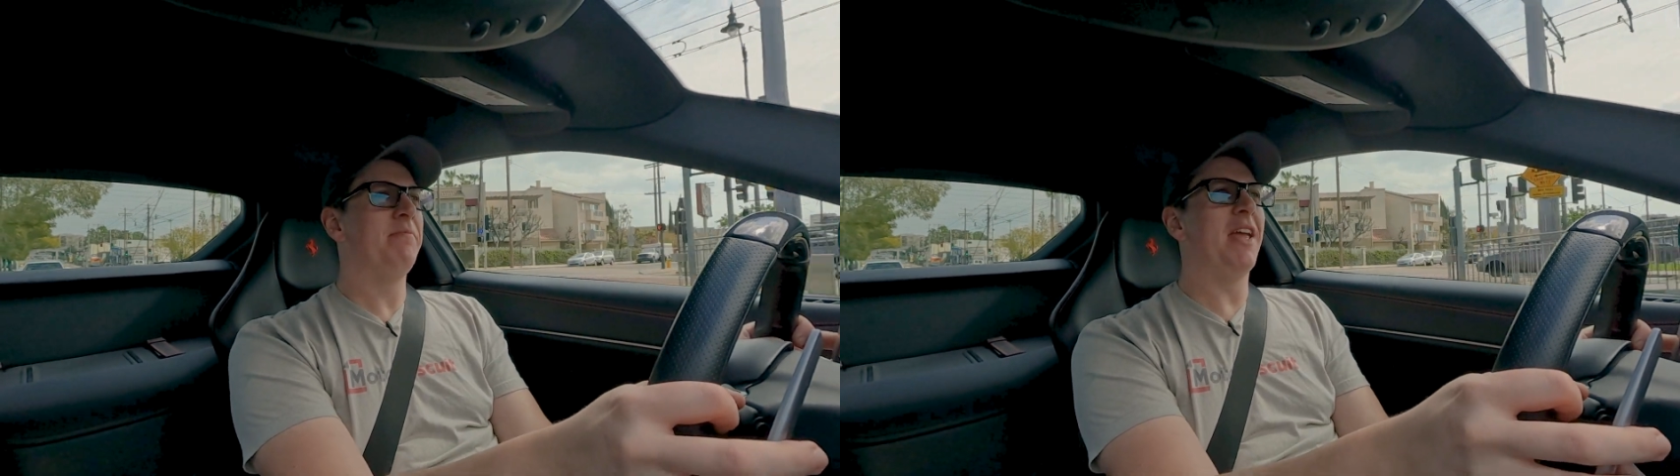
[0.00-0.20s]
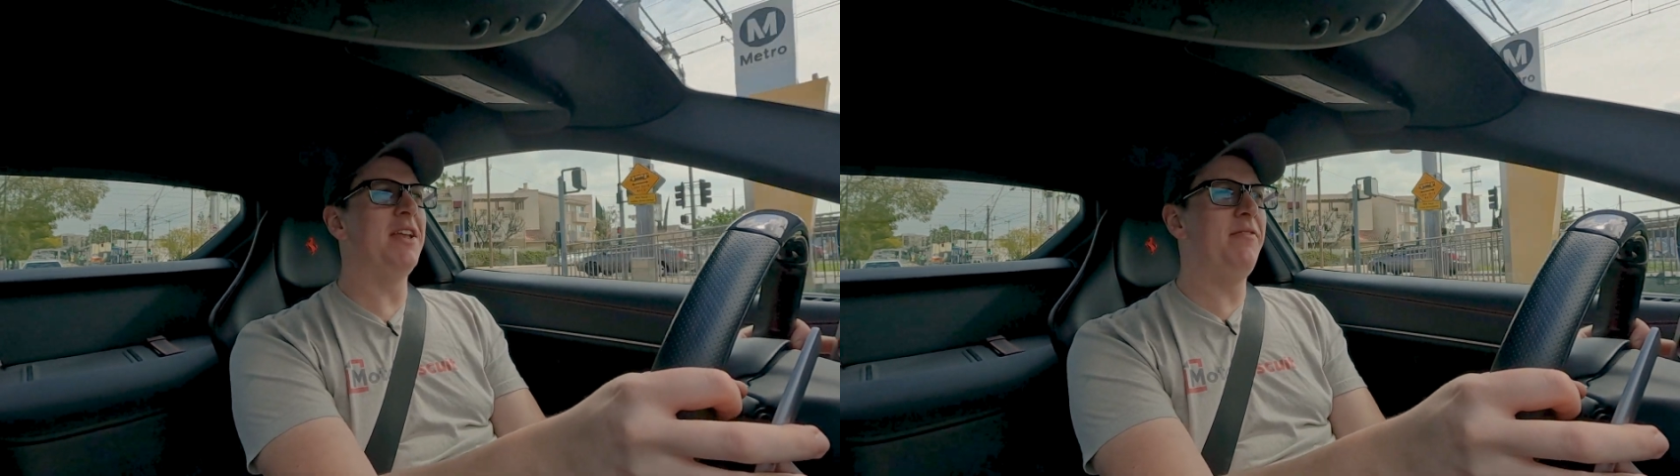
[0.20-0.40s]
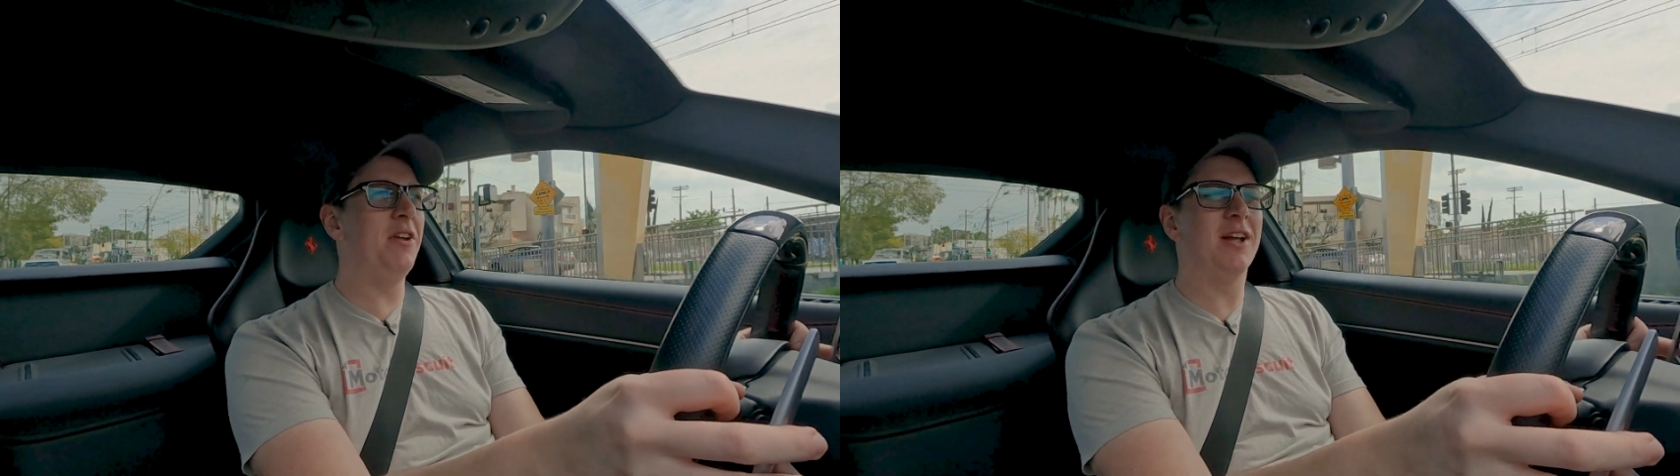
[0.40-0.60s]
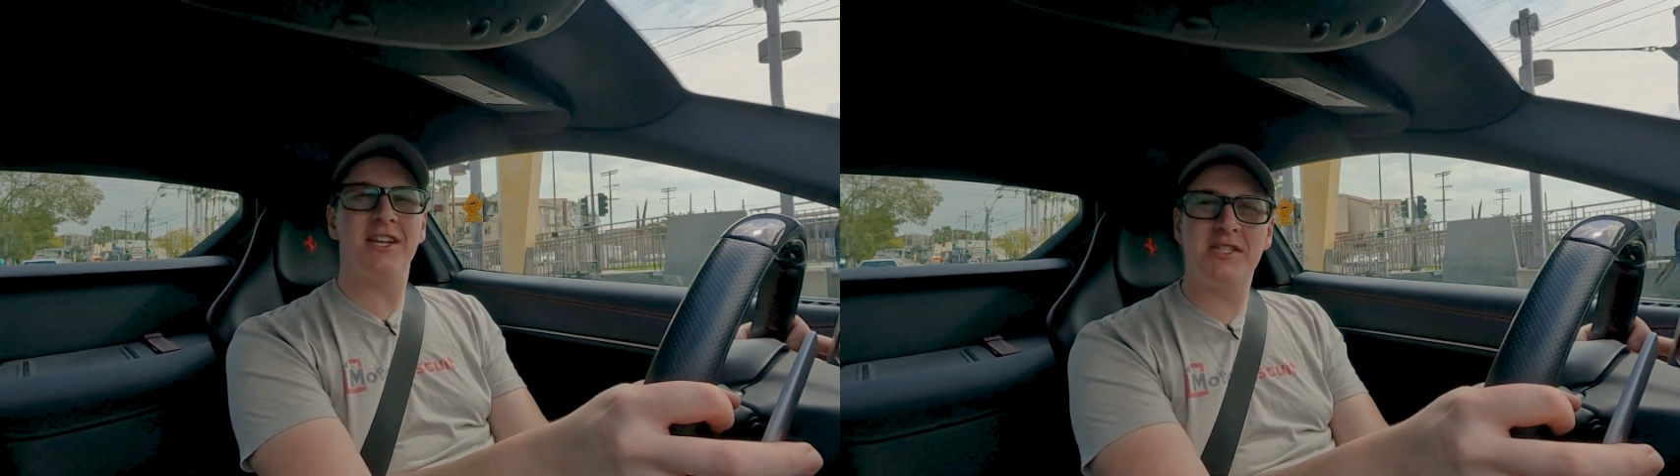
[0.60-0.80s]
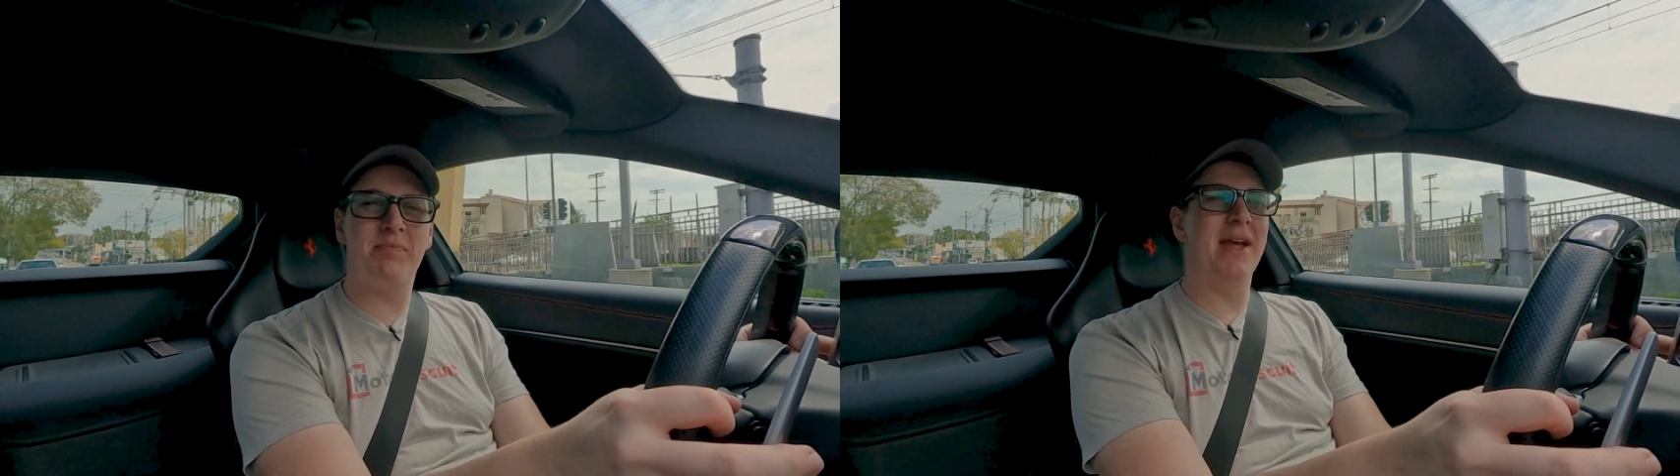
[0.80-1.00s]
And if you're gonna
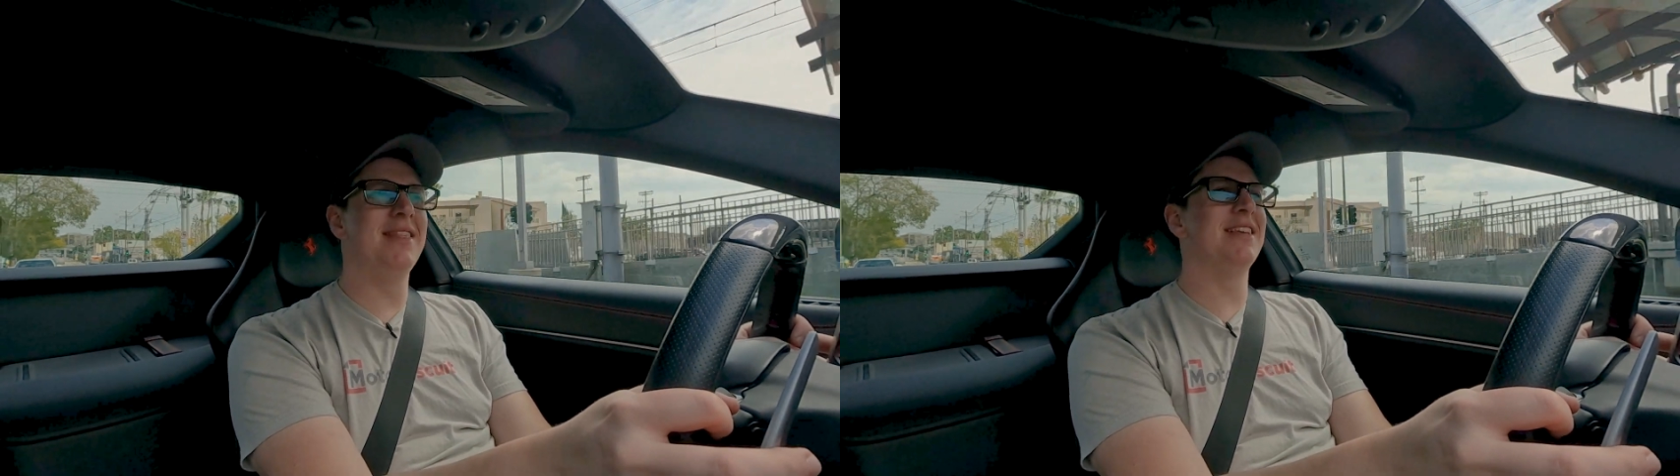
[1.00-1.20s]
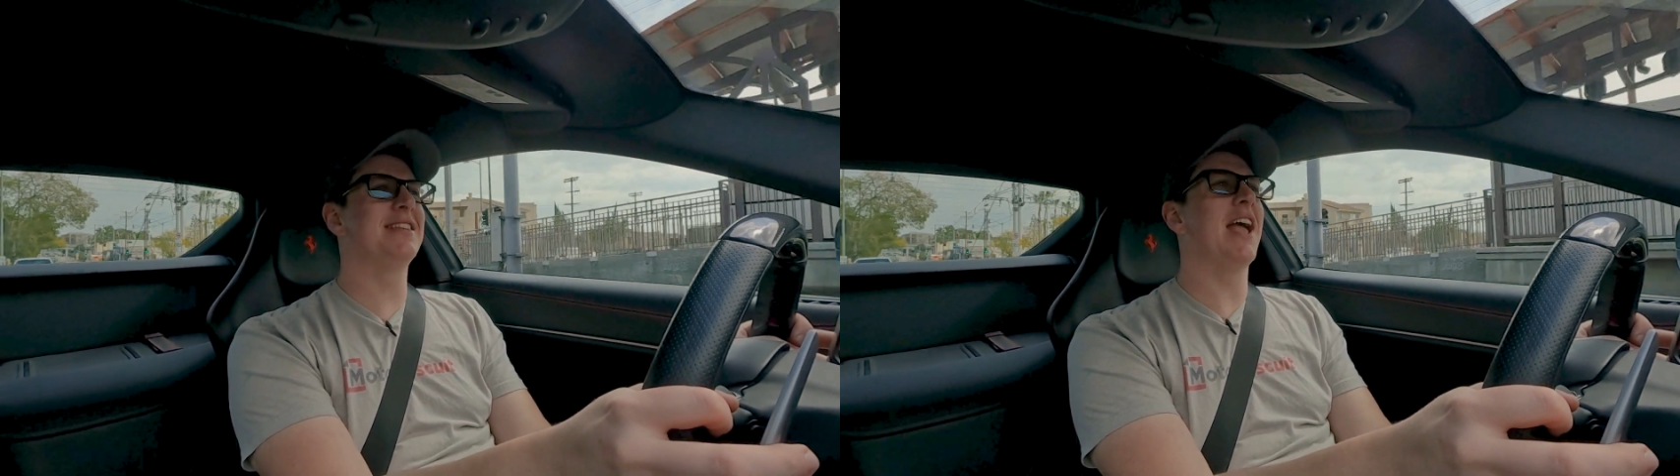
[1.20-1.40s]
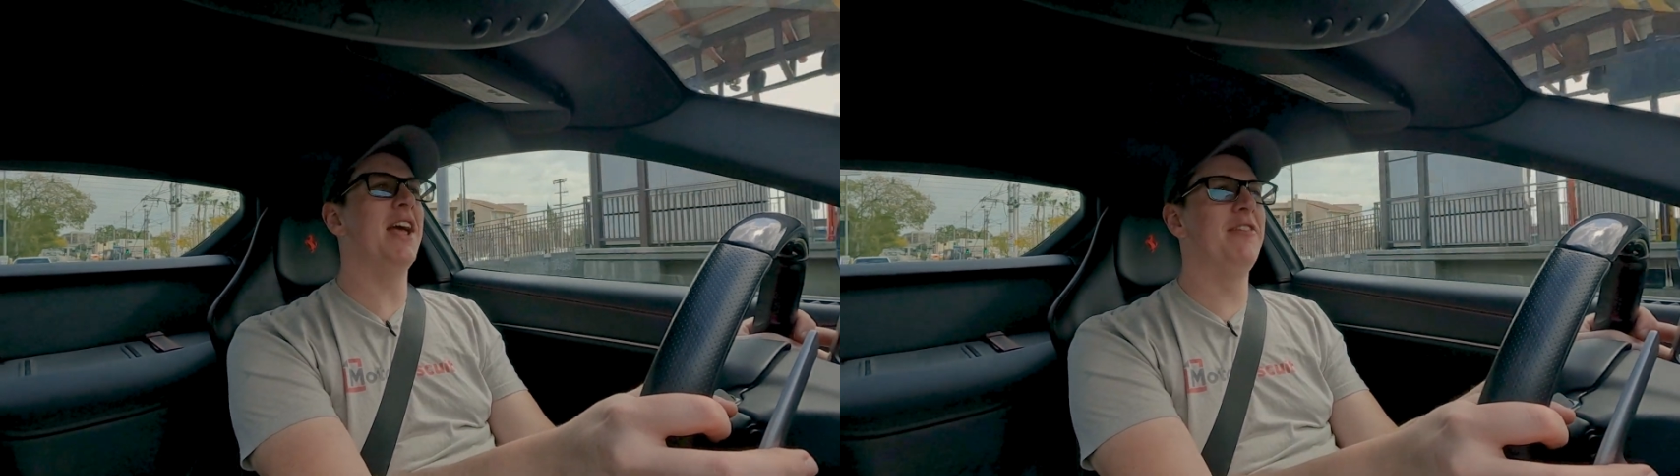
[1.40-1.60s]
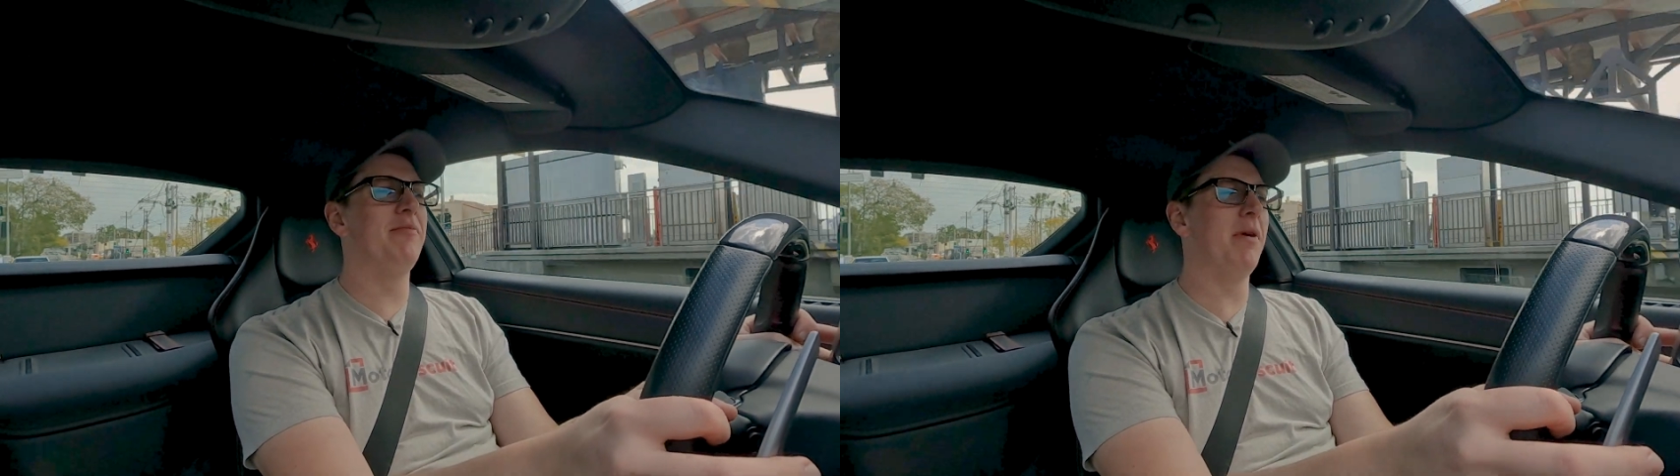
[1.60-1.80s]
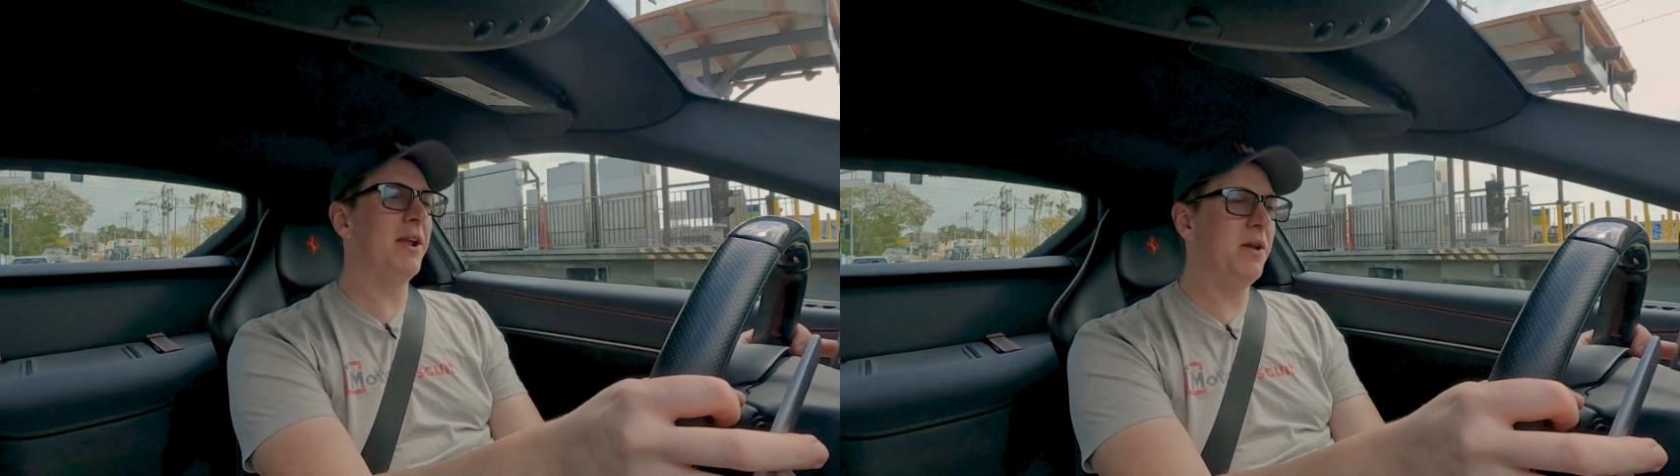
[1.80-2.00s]
spend this kind of
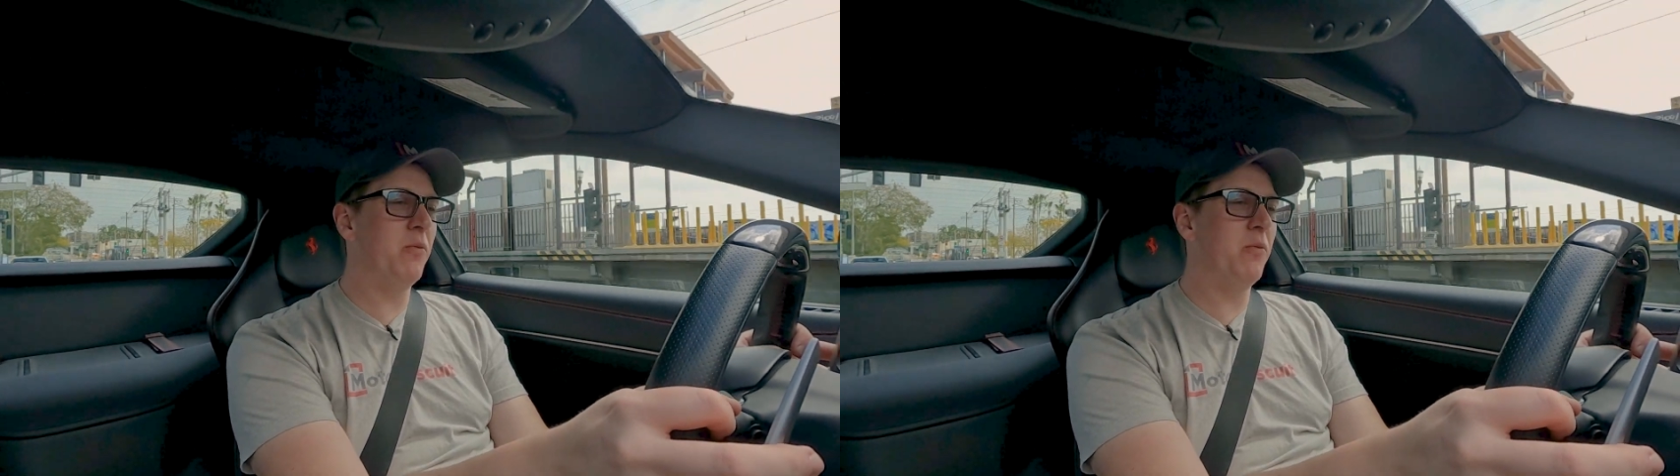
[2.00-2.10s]
money,